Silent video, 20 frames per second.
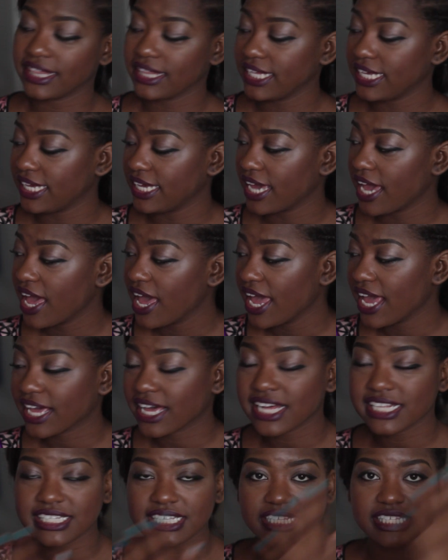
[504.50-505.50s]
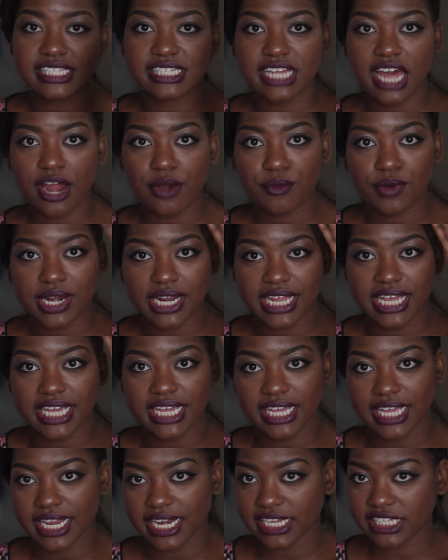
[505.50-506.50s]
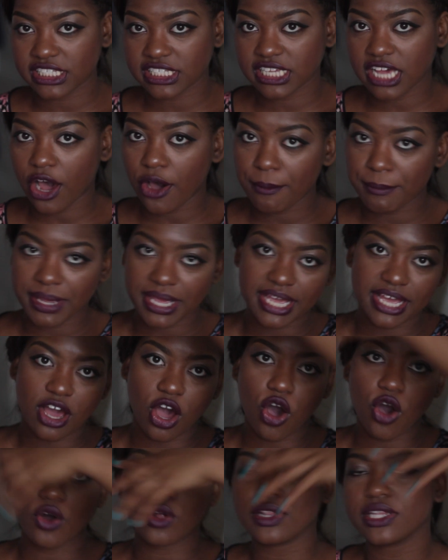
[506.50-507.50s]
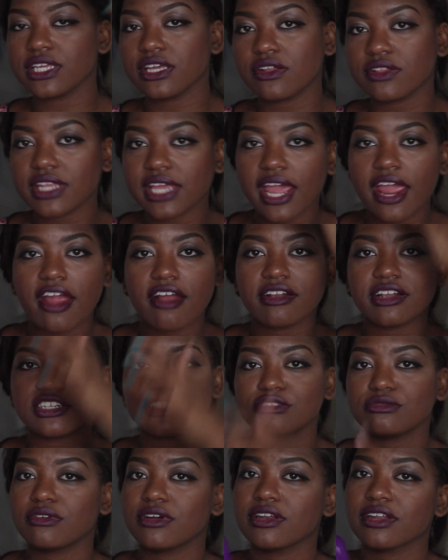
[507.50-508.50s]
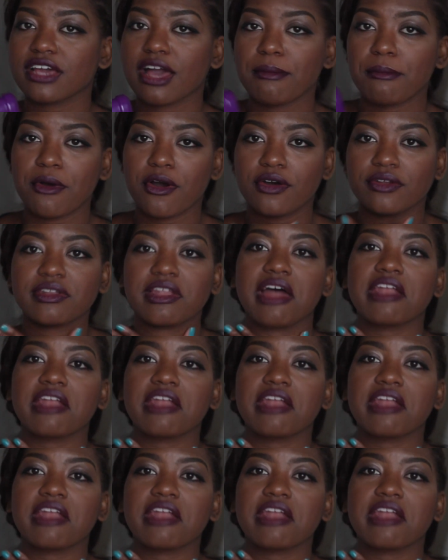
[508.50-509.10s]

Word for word: Ali because it's direct heat and it's coming only on the hair that you want to come on,